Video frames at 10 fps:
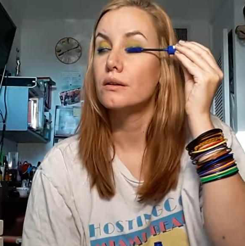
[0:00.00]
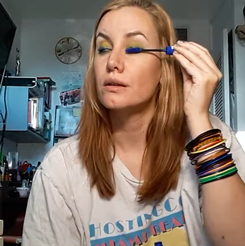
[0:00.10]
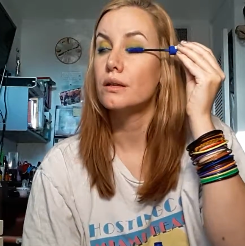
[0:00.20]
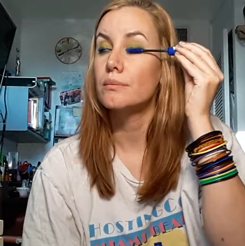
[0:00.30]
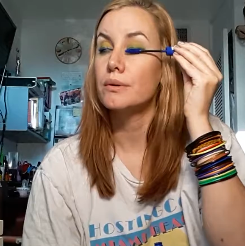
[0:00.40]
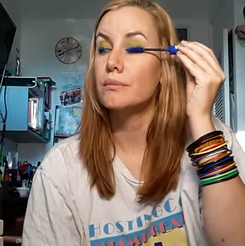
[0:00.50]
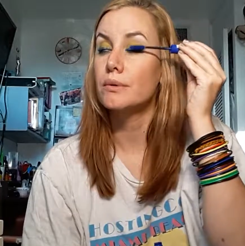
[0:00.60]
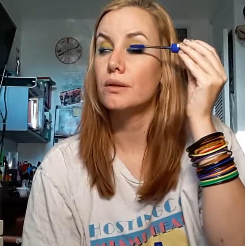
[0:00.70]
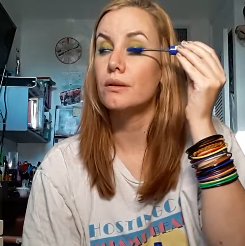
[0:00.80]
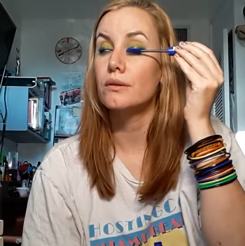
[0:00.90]
Keeping them
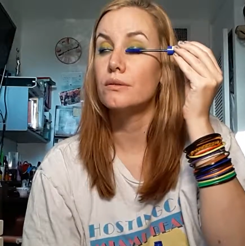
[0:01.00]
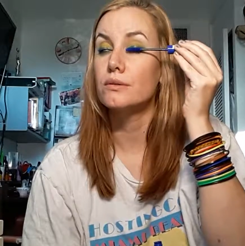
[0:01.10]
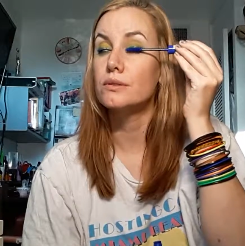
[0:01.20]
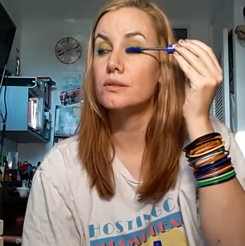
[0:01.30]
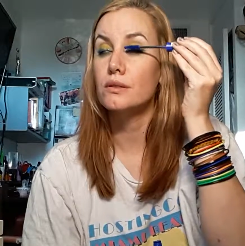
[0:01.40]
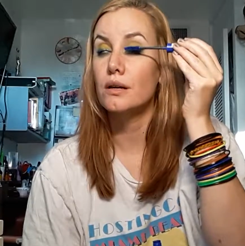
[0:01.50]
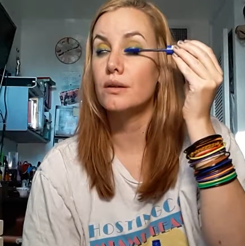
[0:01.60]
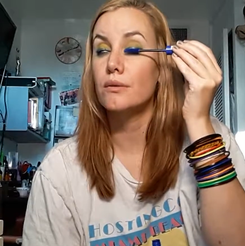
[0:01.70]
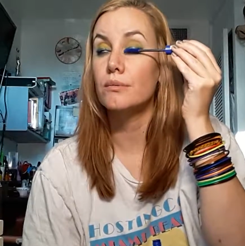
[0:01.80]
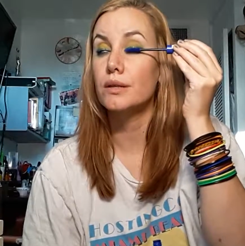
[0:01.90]
closed. I
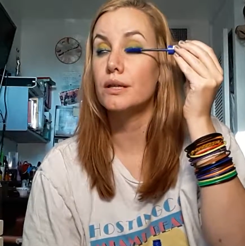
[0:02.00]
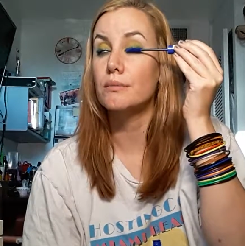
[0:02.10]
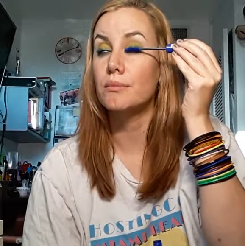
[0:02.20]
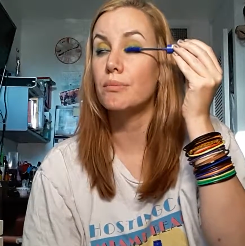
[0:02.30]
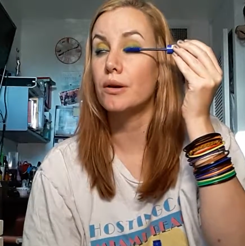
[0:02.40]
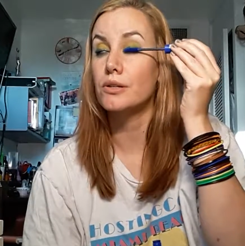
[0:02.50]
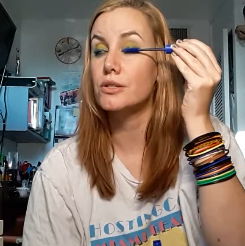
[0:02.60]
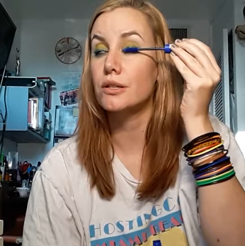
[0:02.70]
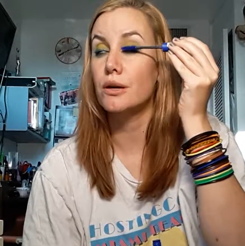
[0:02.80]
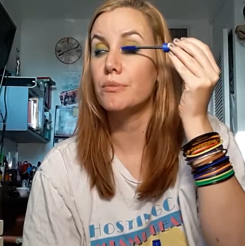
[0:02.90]
normally keep them
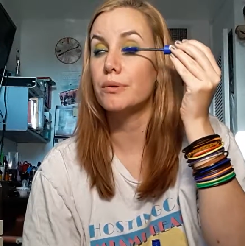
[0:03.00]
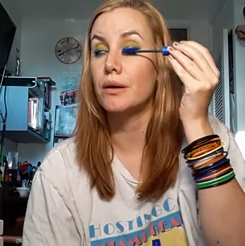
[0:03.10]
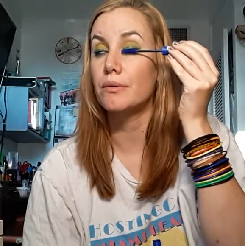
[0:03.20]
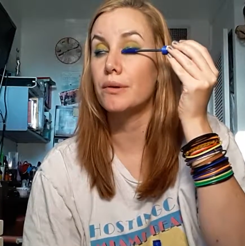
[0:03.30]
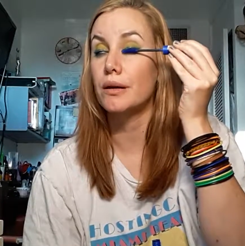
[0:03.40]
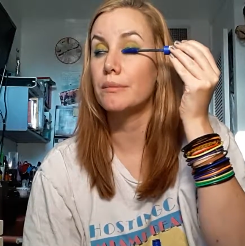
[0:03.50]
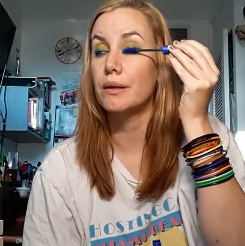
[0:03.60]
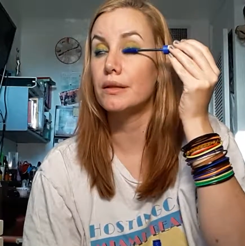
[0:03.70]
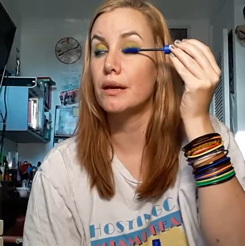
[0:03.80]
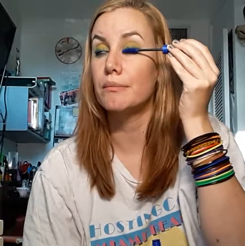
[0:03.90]
partially open. I would
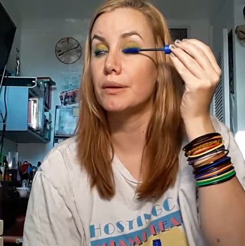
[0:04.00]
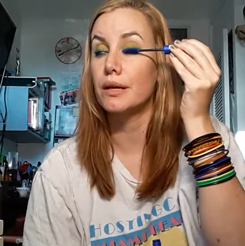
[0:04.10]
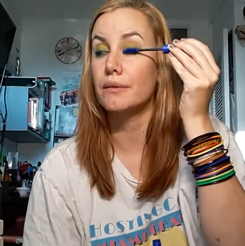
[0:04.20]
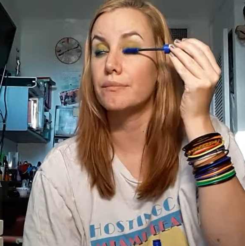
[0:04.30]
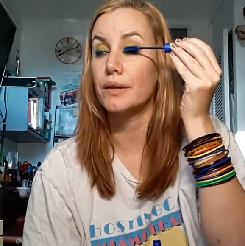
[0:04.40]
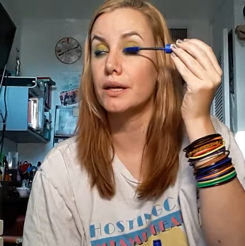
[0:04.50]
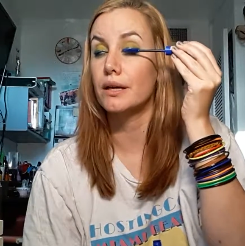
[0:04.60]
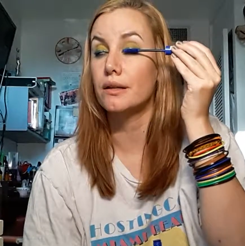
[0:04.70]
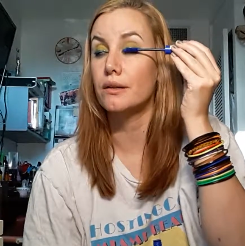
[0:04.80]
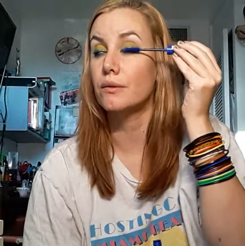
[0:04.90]
recommend that, but I
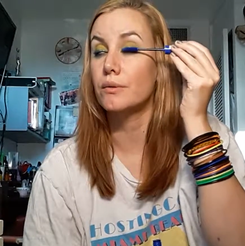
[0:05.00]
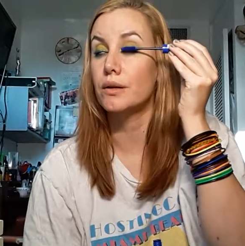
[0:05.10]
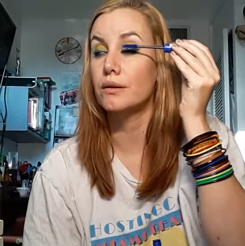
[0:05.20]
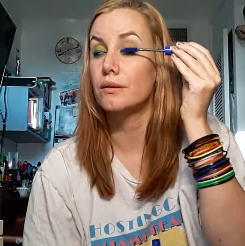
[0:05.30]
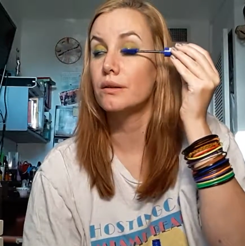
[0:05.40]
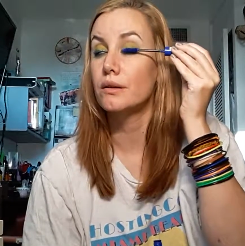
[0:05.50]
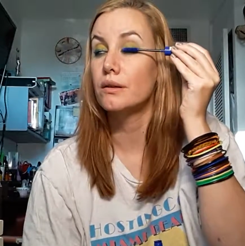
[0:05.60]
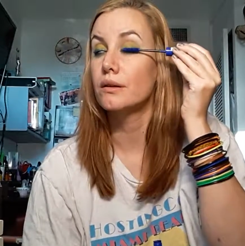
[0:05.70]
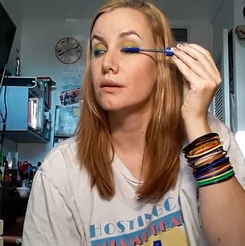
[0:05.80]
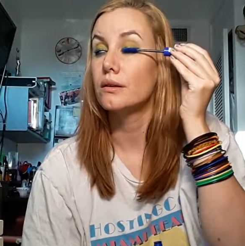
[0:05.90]
kind of know where
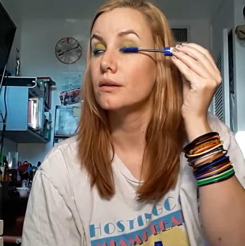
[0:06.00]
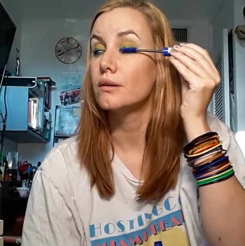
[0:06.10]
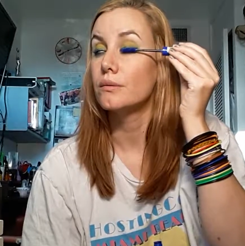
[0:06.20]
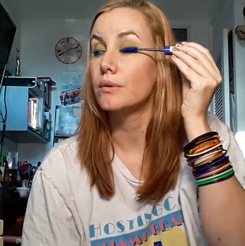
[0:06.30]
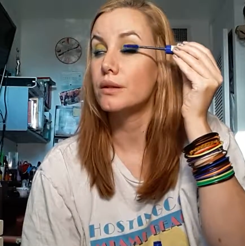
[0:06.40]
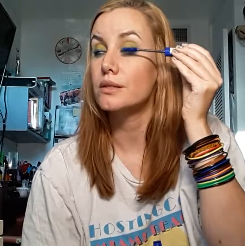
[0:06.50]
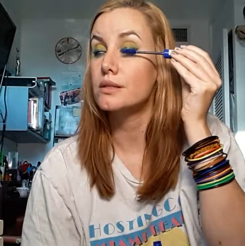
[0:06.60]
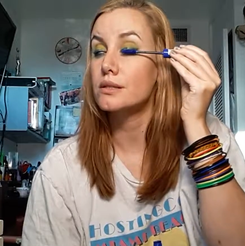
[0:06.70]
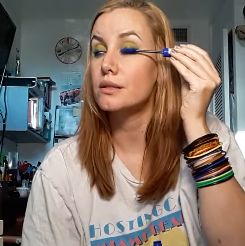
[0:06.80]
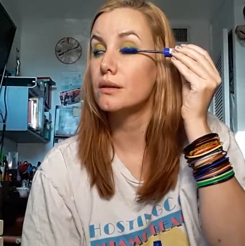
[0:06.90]

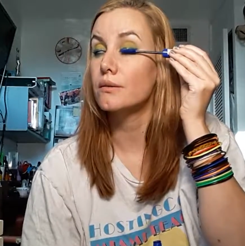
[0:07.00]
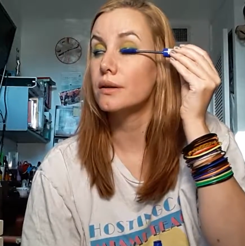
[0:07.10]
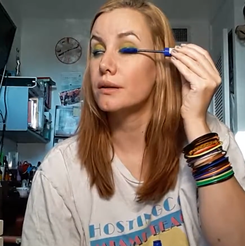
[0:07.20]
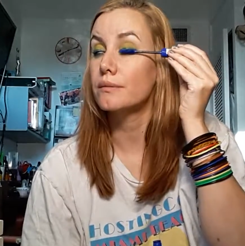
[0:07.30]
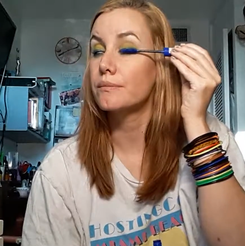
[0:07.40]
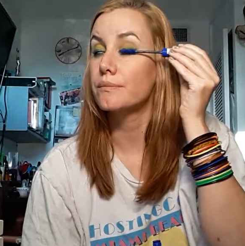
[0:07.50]
this is going.